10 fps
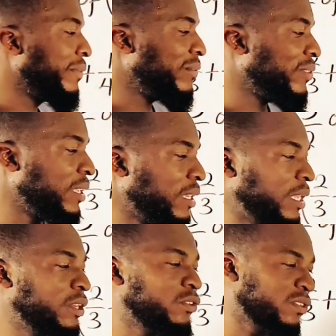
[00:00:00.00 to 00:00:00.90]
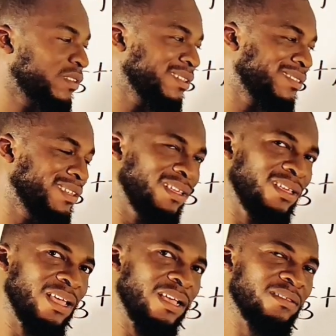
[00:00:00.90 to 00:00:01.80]
15 into
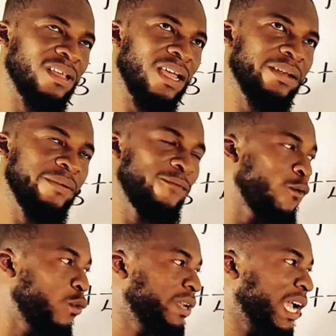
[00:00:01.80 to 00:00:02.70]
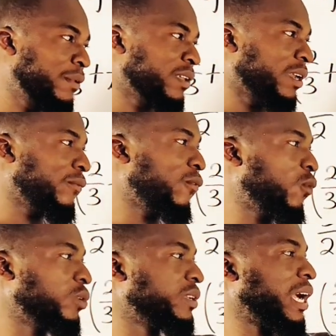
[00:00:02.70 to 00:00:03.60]
60 exactly 4 times and
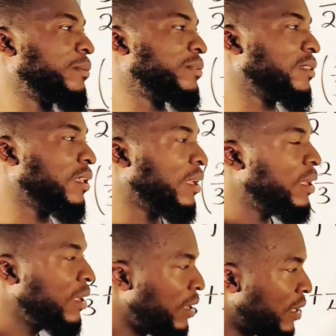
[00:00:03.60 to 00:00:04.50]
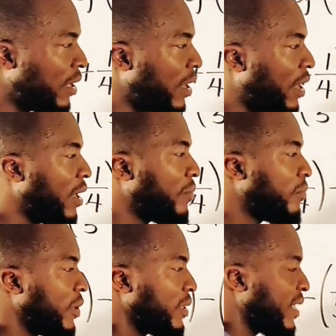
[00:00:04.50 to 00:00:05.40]
4 times
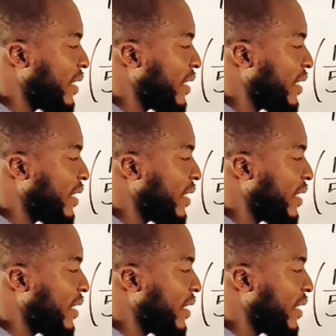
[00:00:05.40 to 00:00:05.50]
um,